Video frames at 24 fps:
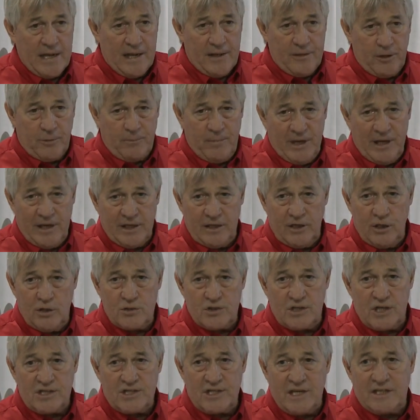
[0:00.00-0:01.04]
they're being
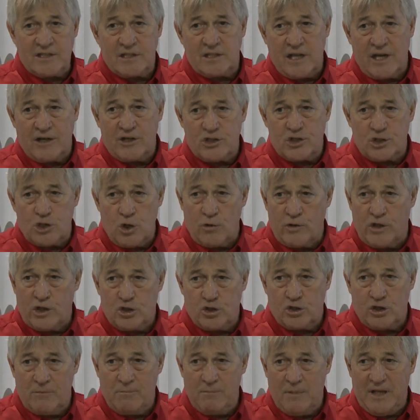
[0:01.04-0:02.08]
used as insulators, so they
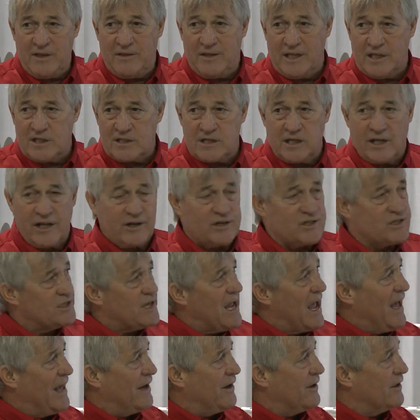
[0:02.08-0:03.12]
should meet the insulator
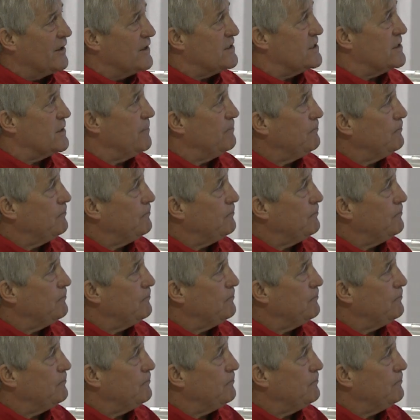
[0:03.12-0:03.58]
standards.